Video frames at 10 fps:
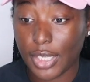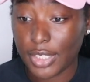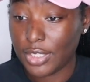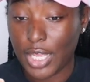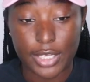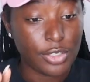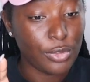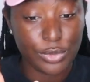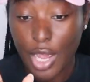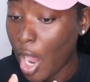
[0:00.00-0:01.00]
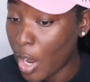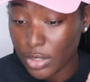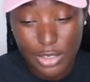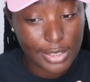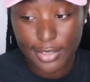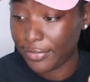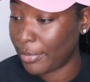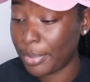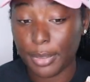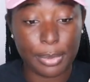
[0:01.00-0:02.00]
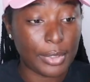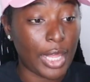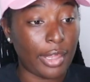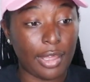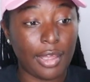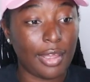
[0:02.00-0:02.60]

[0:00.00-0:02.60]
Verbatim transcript: it's like two totally different people. Like,